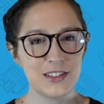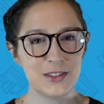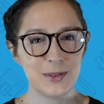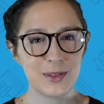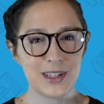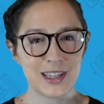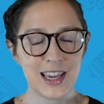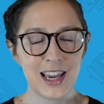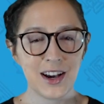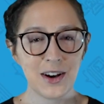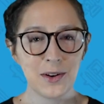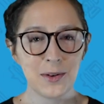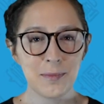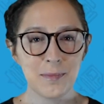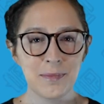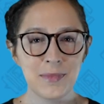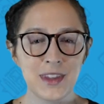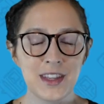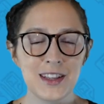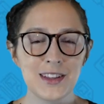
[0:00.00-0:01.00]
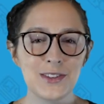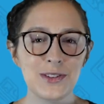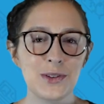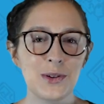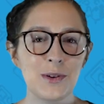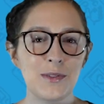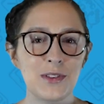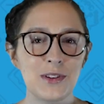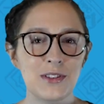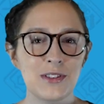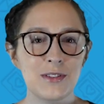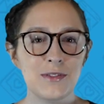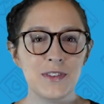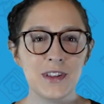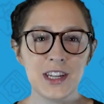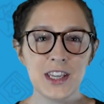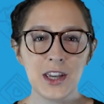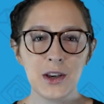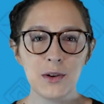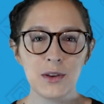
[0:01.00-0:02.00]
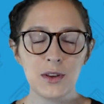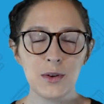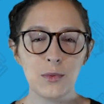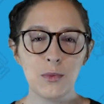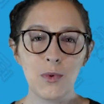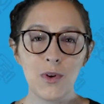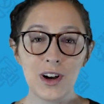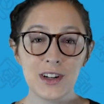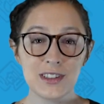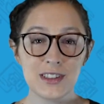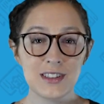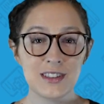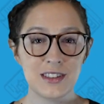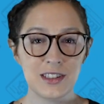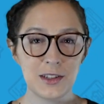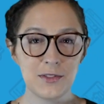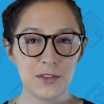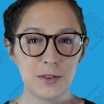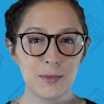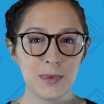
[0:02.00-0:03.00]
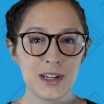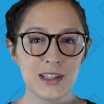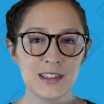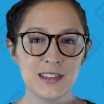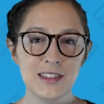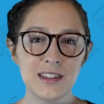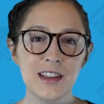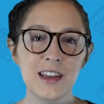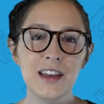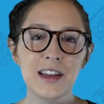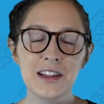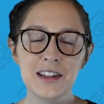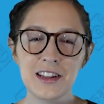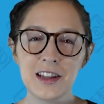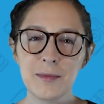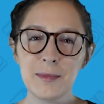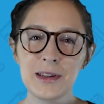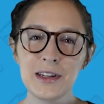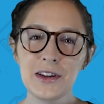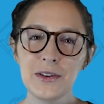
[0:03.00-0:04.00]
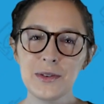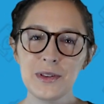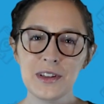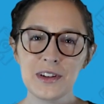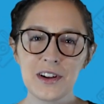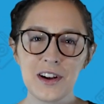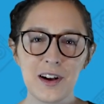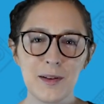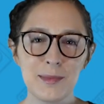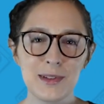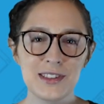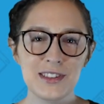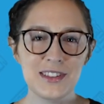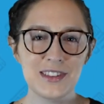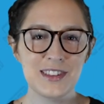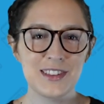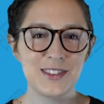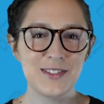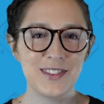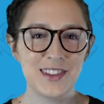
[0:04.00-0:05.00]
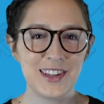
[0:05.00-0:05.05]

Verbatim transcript: into account. So if there's a video you want to see from us, let me know in the comments on this